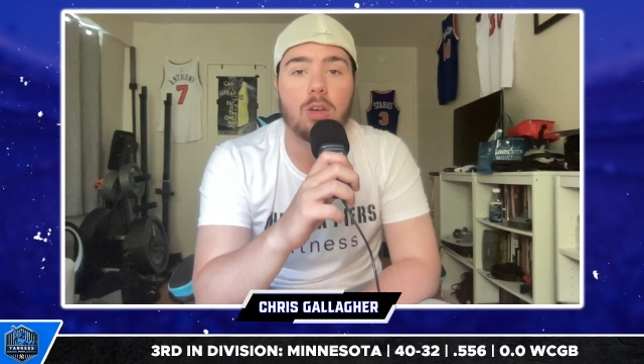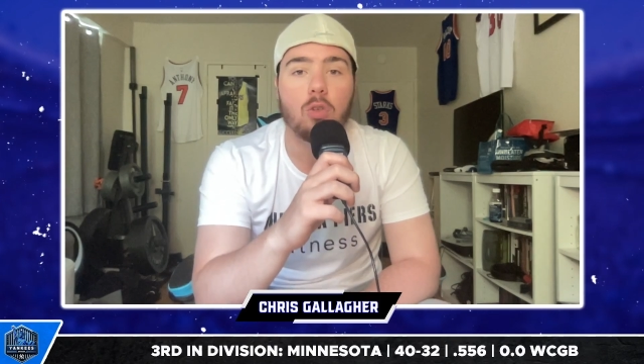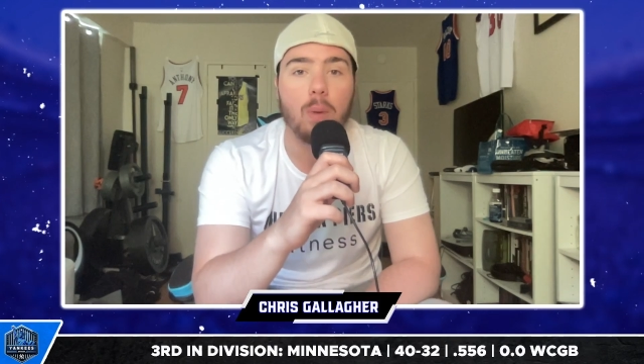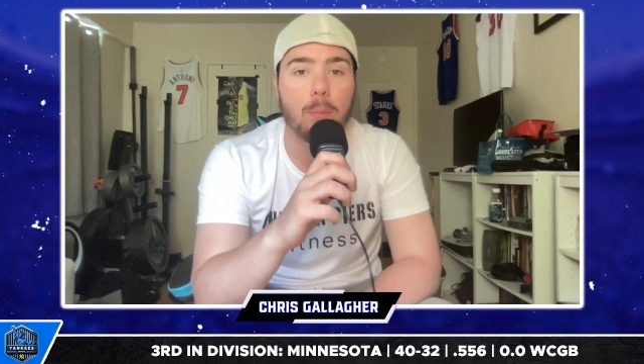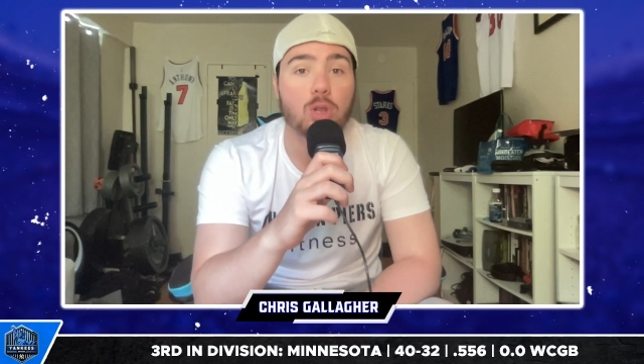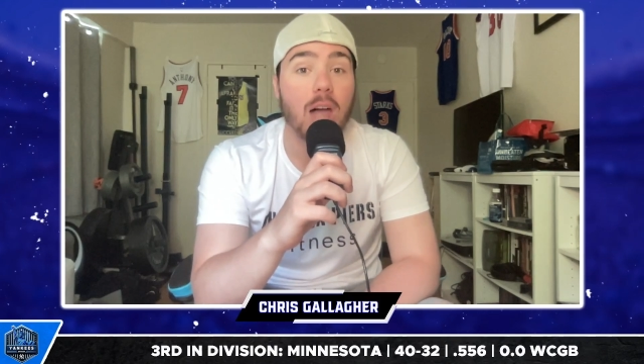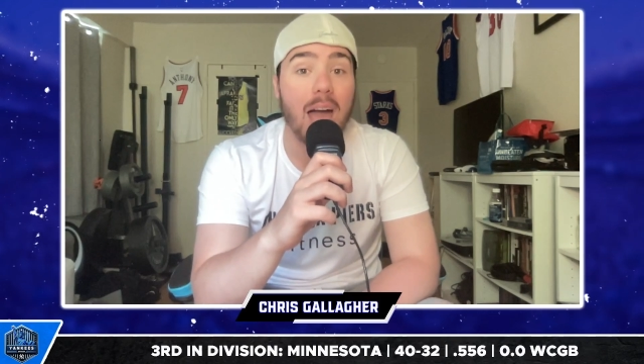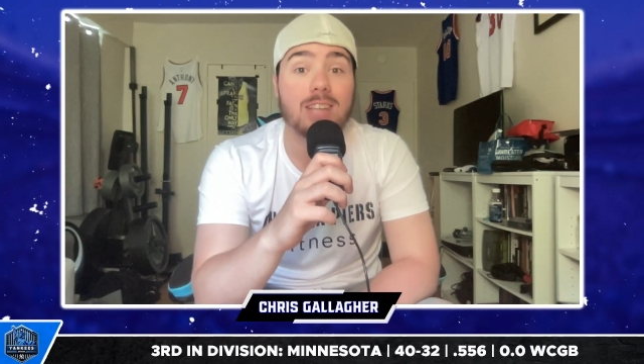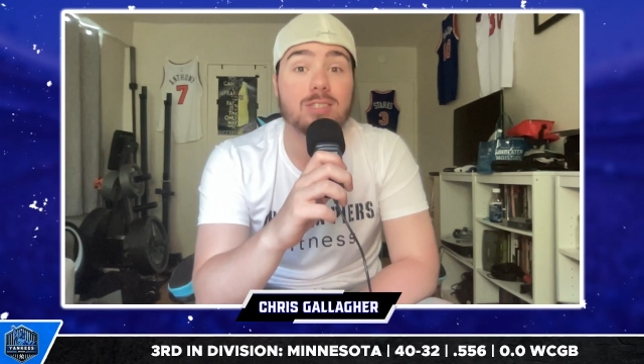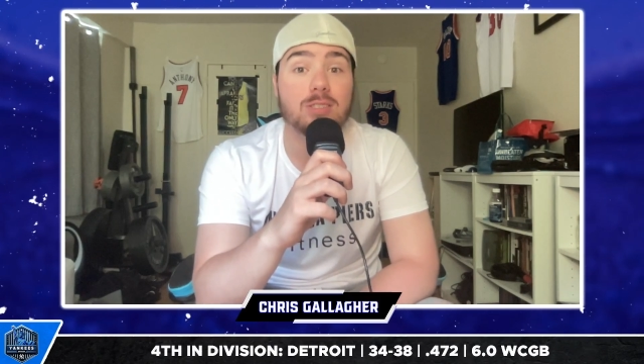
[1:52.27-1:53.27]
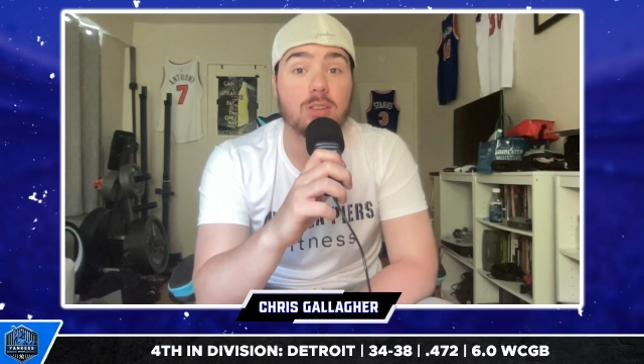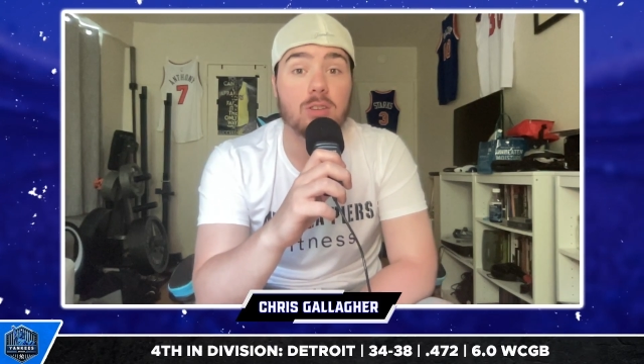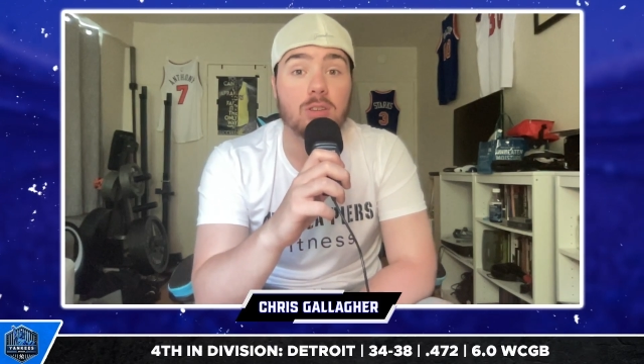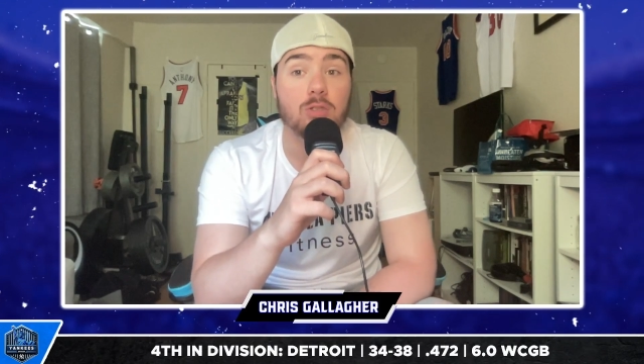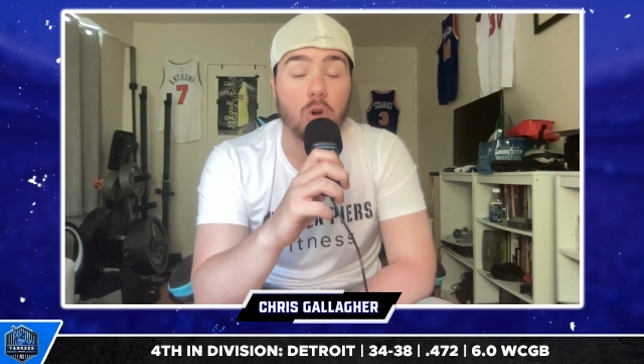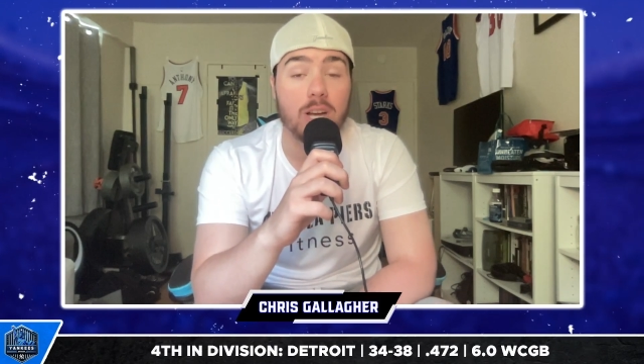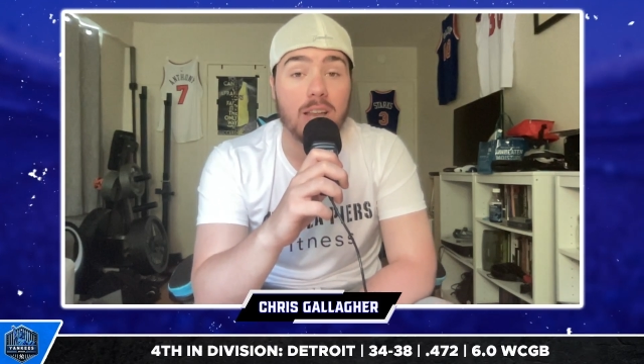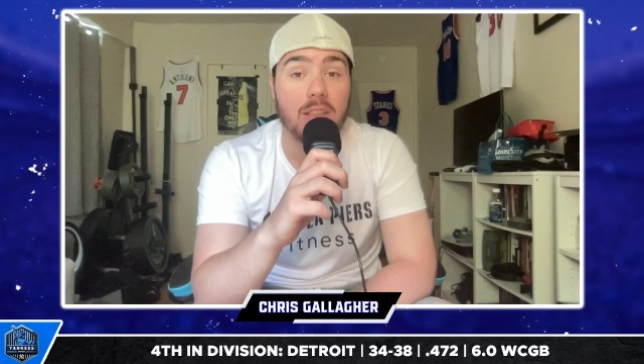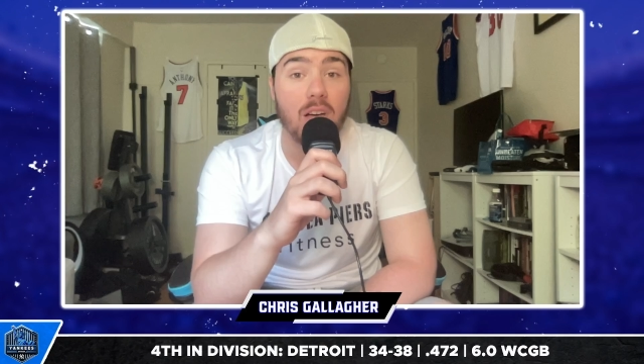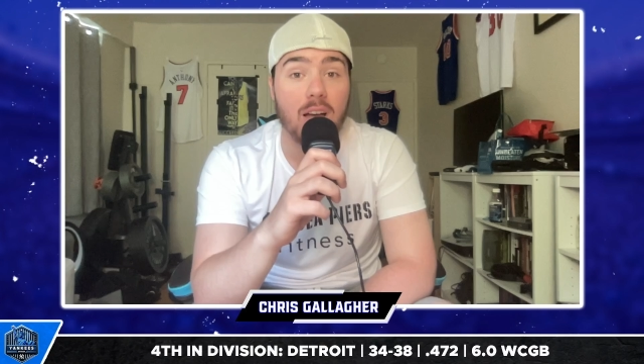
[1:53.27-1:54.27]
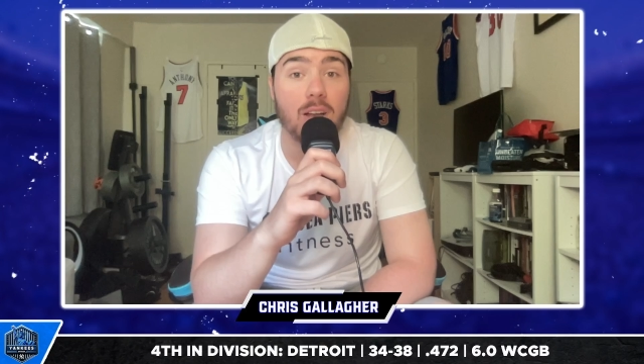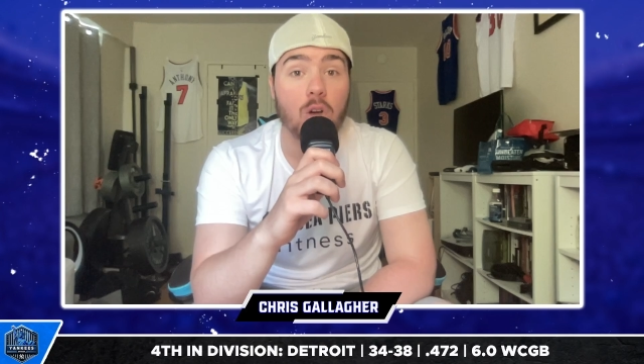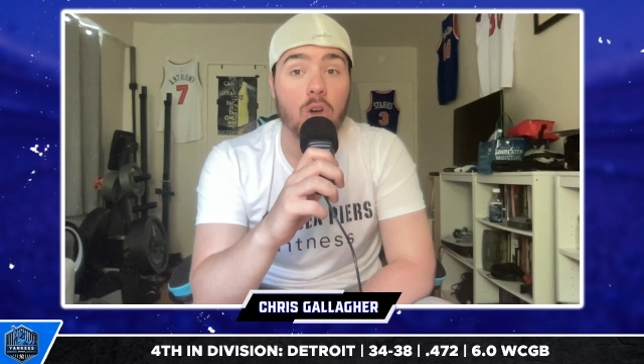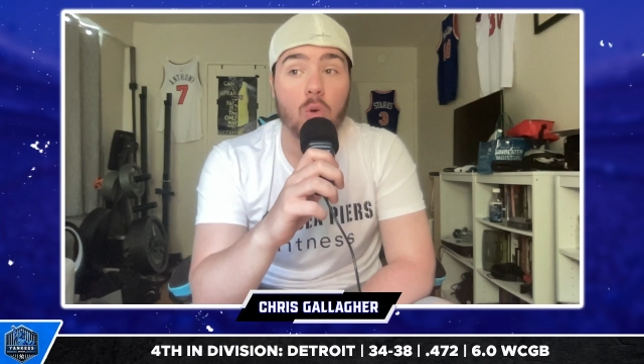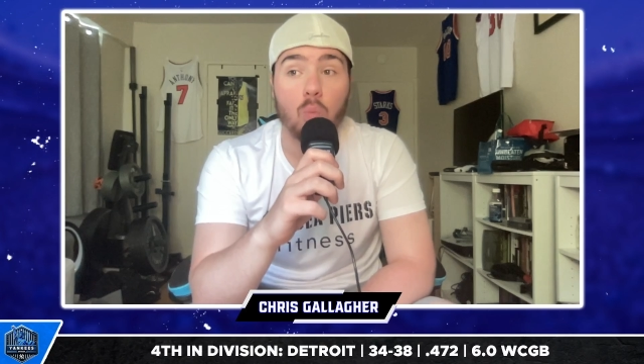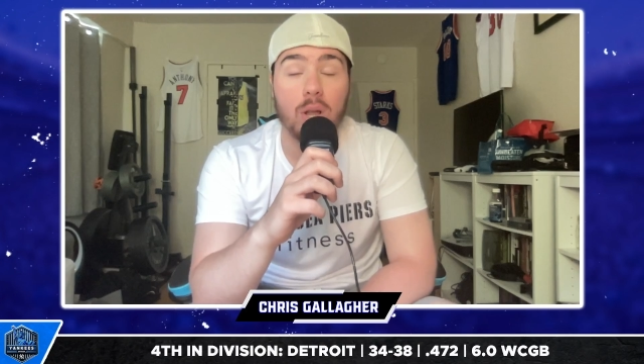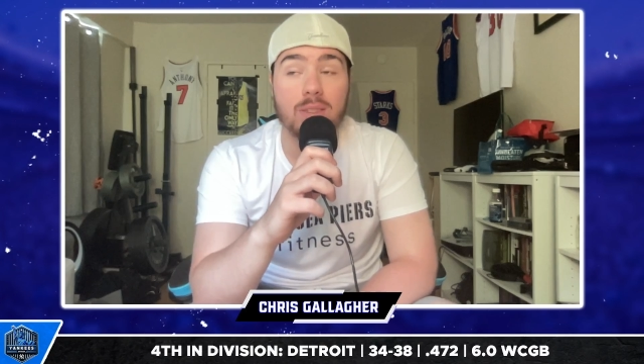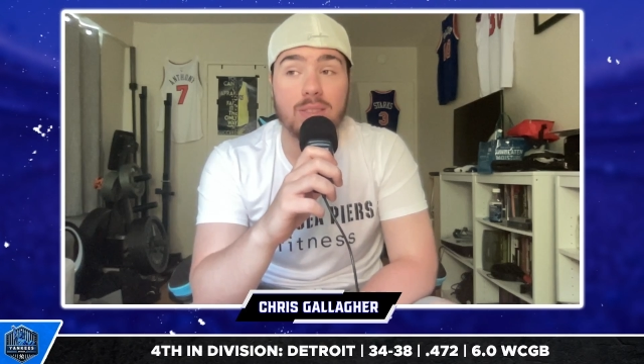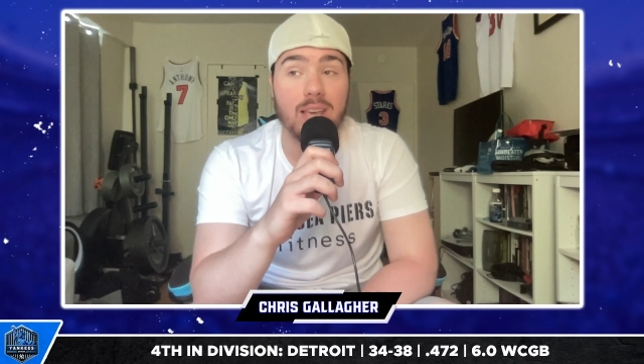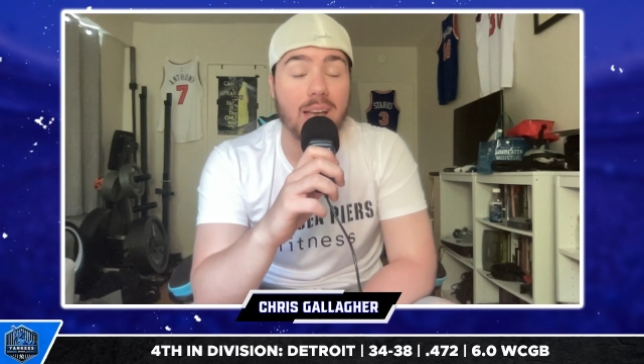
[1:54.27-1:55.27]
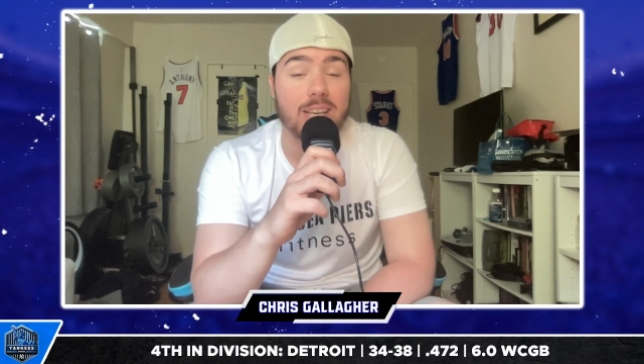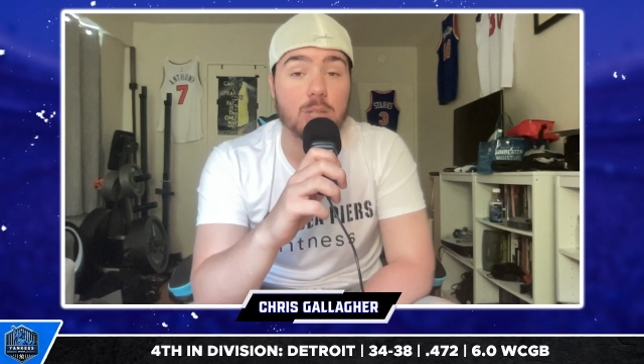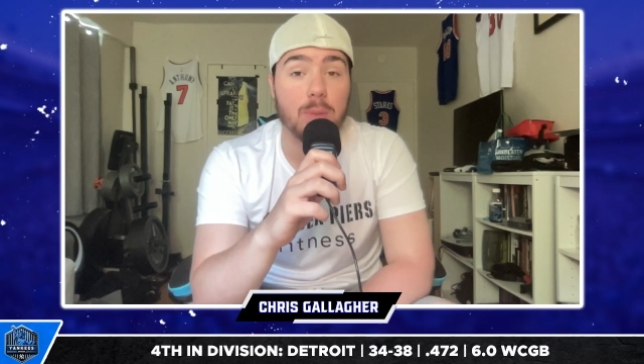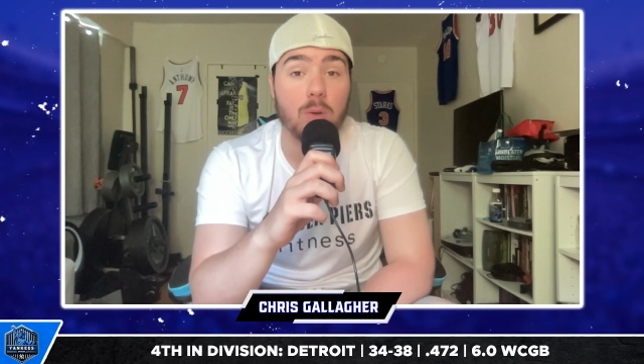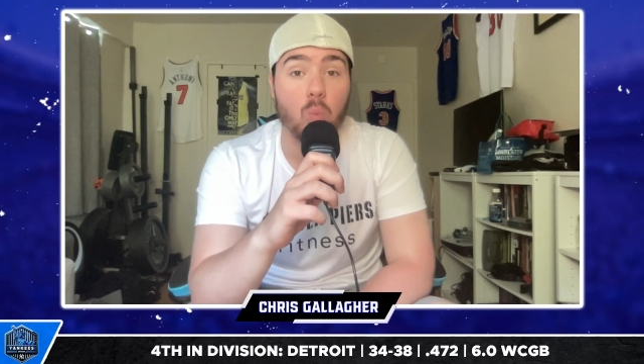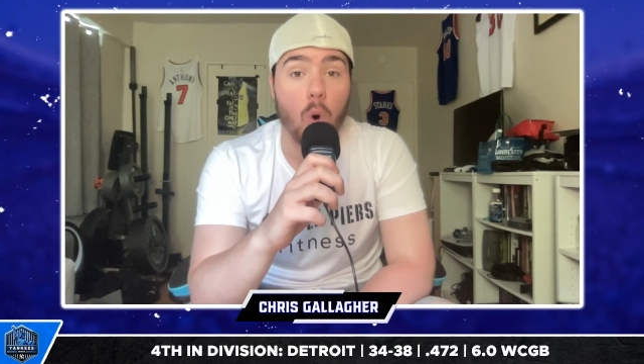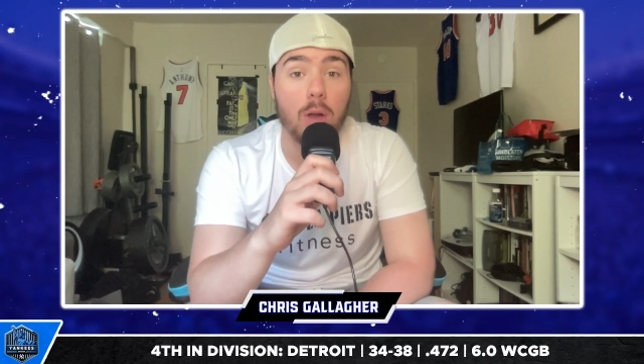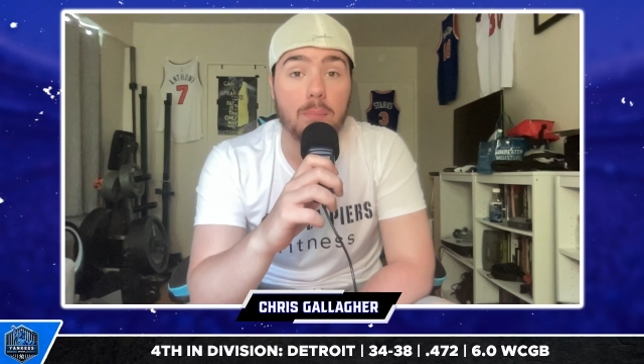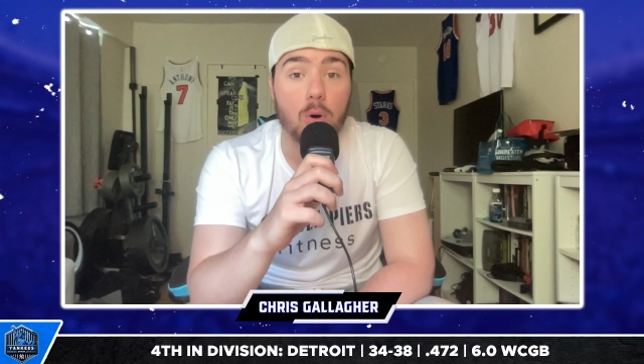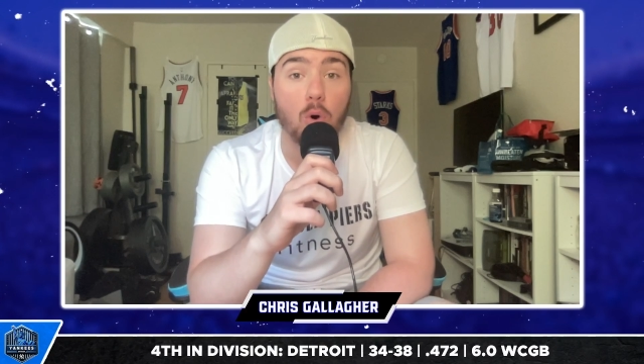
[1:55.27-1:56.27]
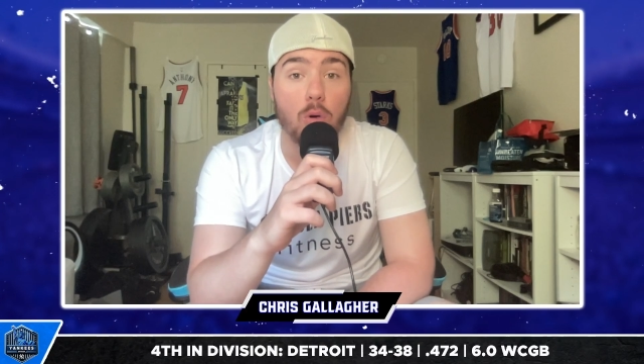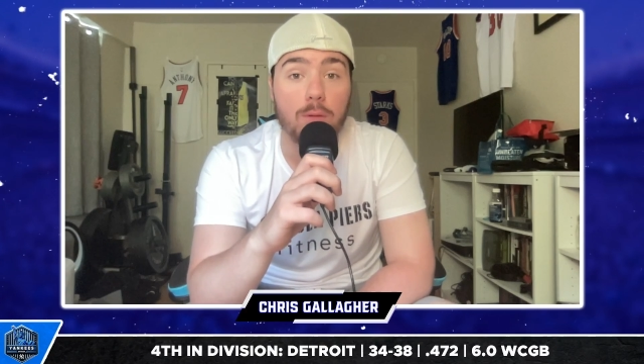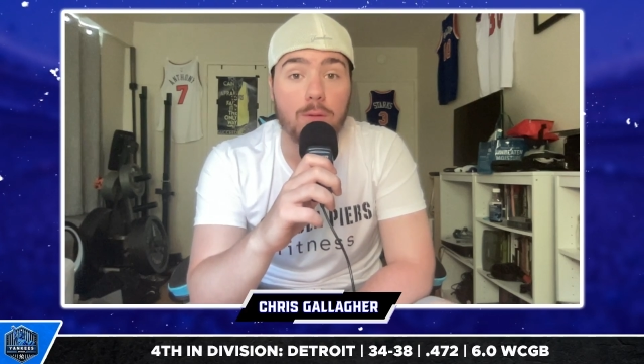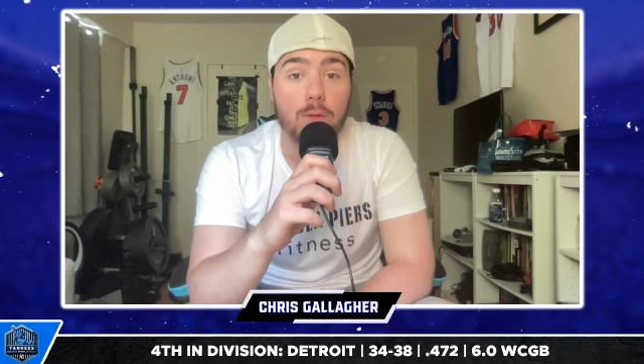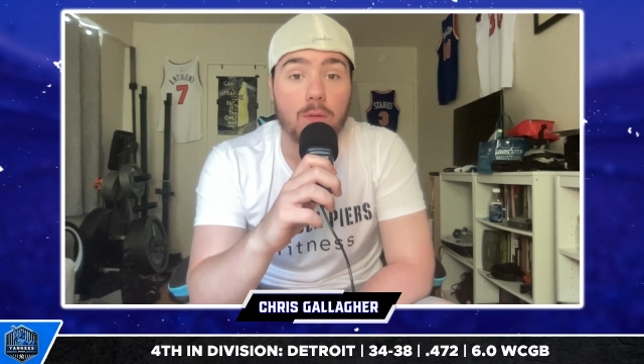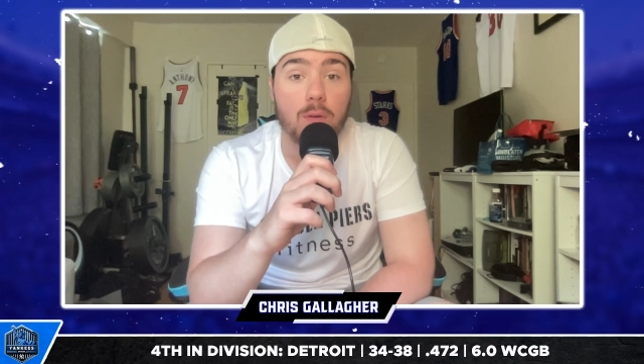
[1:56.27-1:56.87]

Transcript: Remember last trade deadline when the Yankees made one move?